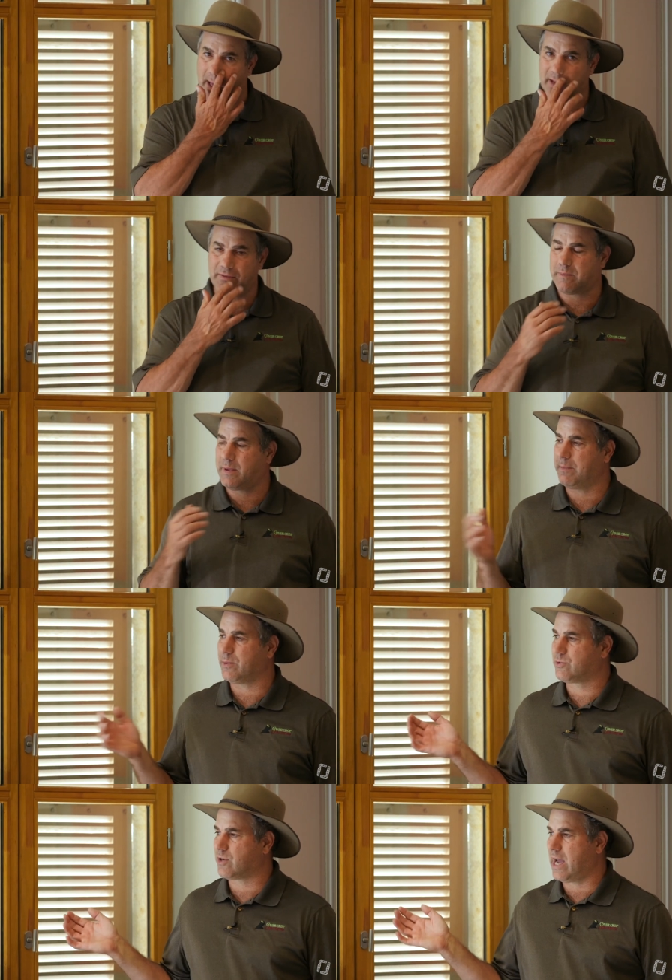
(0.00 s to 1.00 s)
I have had
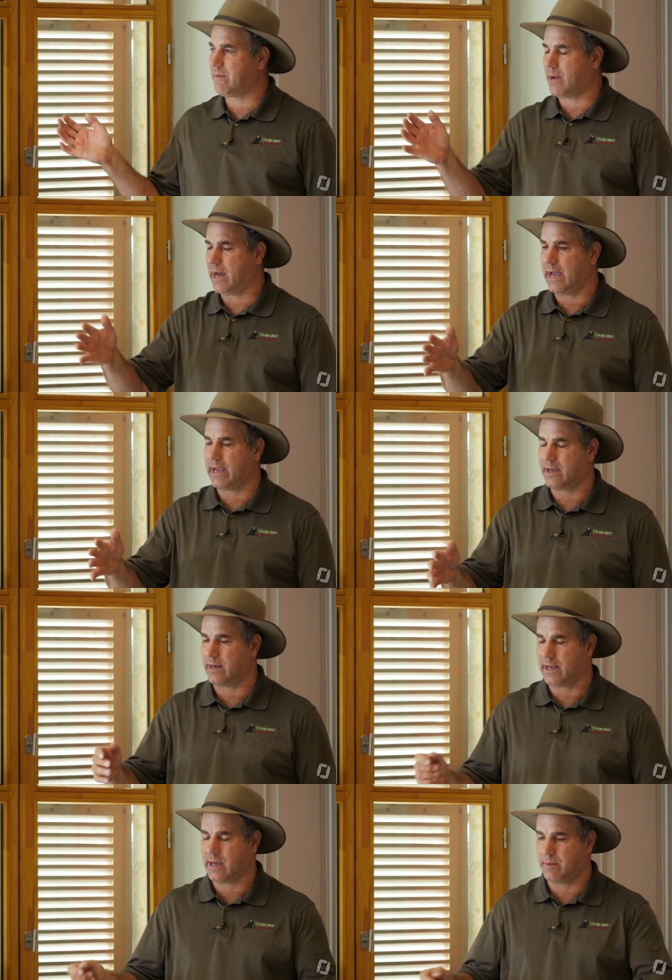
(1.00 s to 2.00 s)
people drive by and
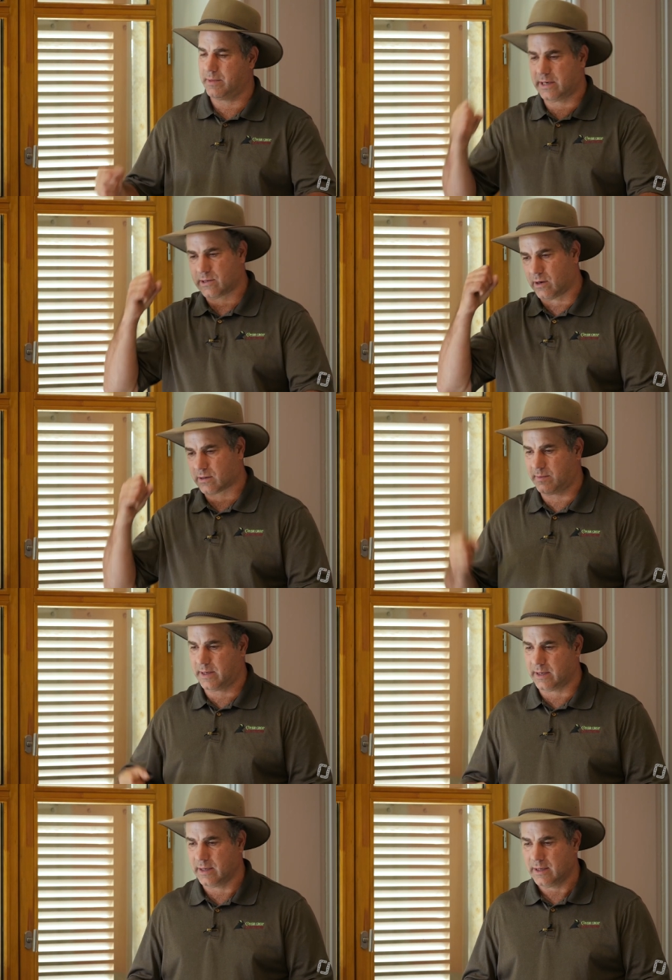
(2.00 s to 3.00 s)
they come and they talk to
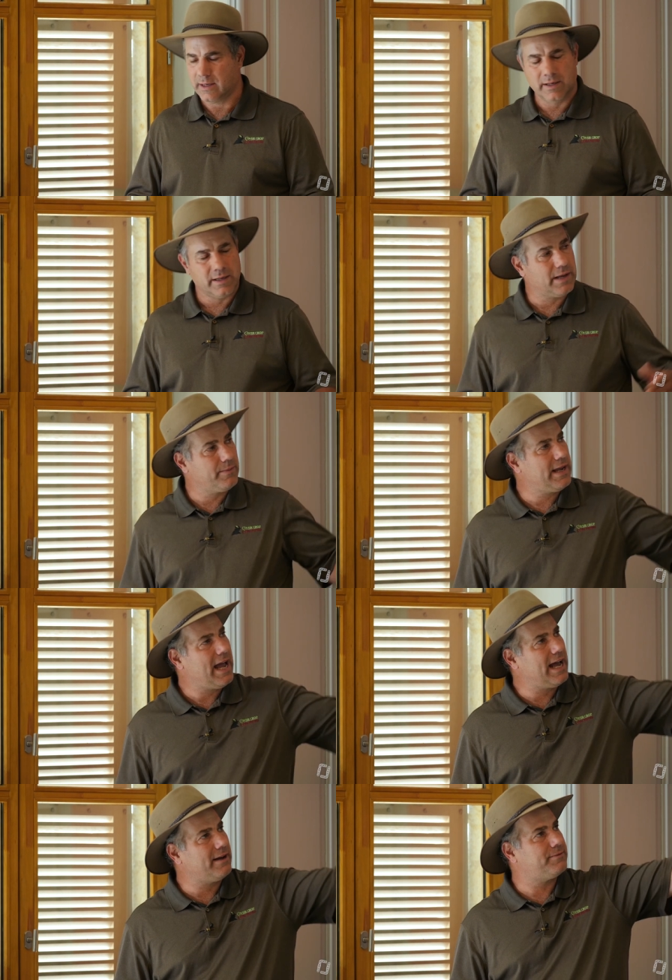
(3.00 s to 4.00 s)
me, « Can we
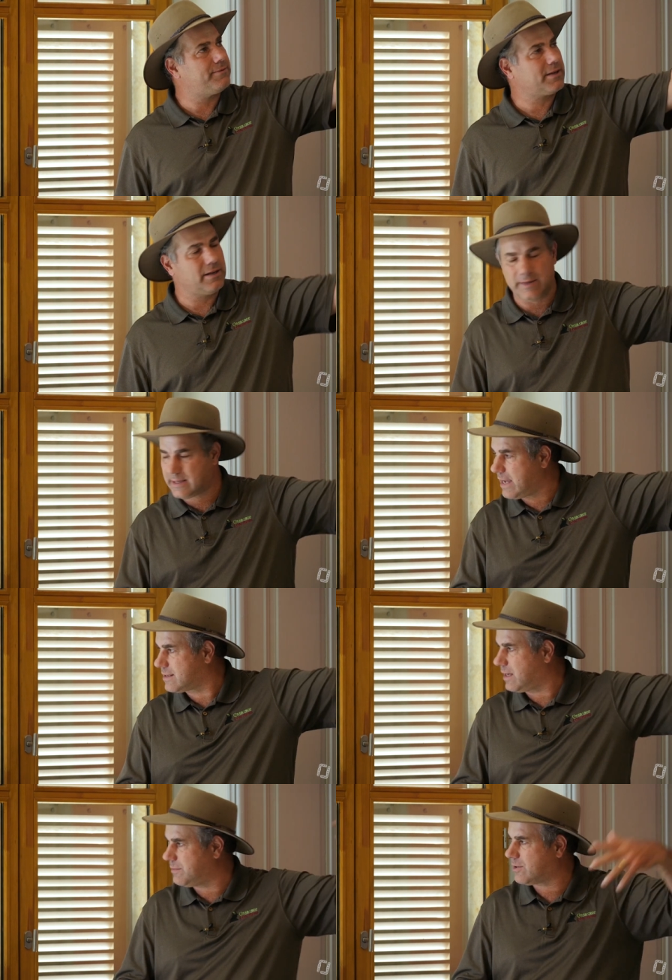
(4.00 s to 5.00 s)
have, can we take
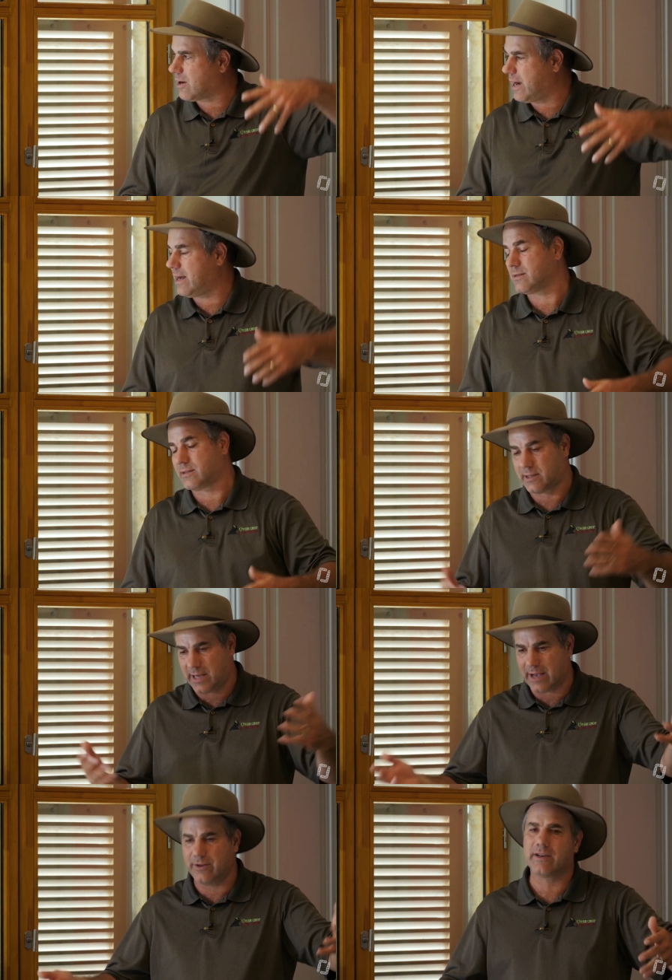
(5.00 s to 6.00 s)
some to our house ?» I said, «
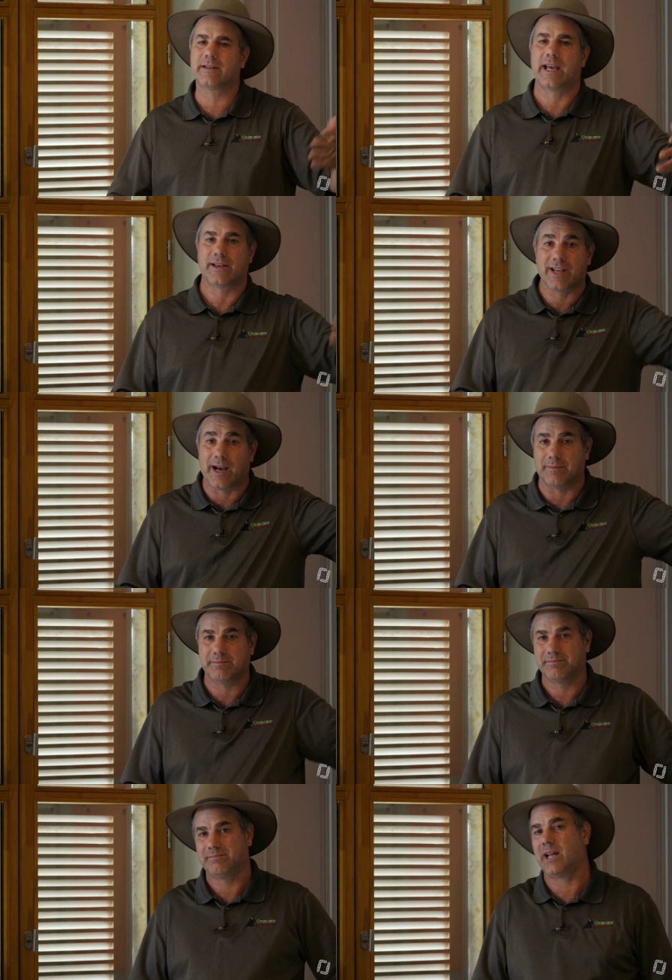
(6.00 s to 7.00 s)
Yeah, you can take some,
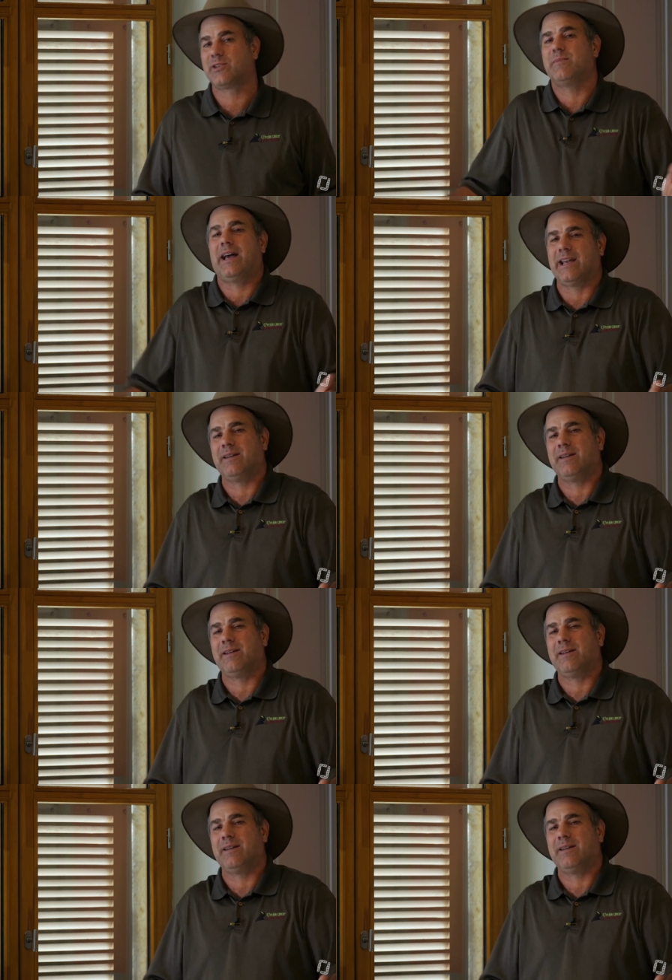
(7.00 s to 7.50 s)
not too many,